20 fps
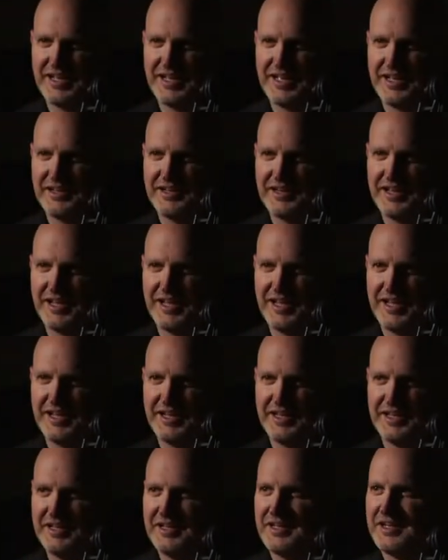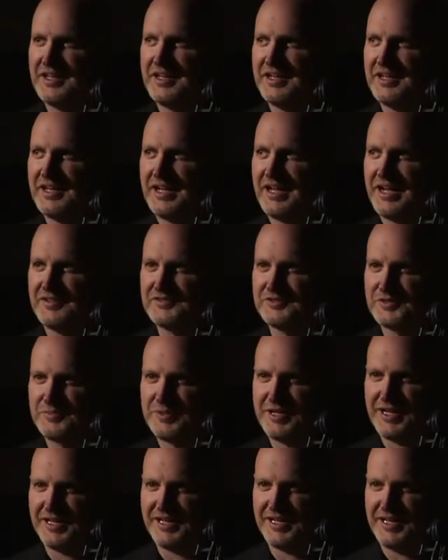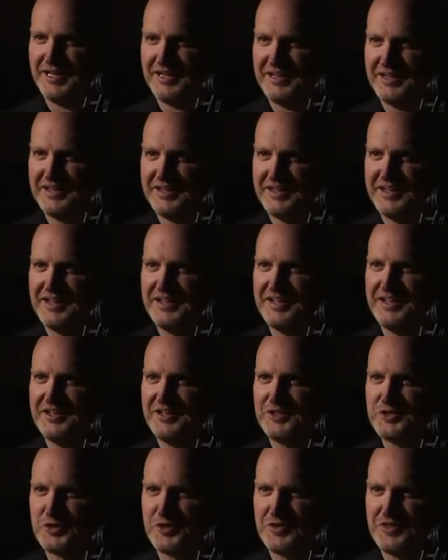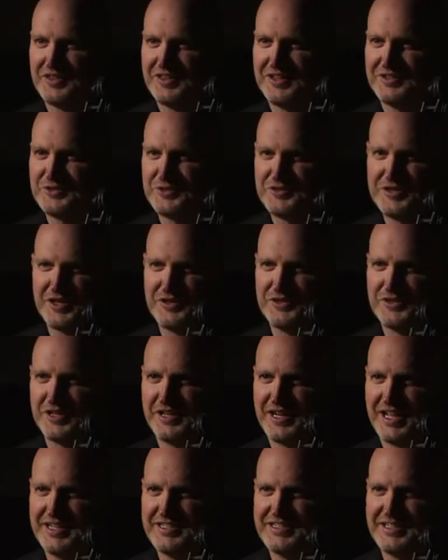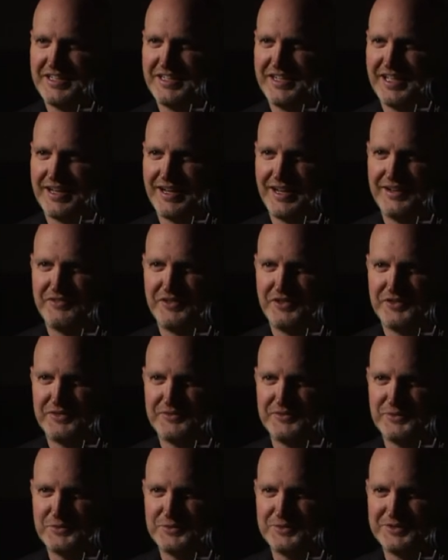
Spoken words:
at a after party during the 2018 Adelaide Festival.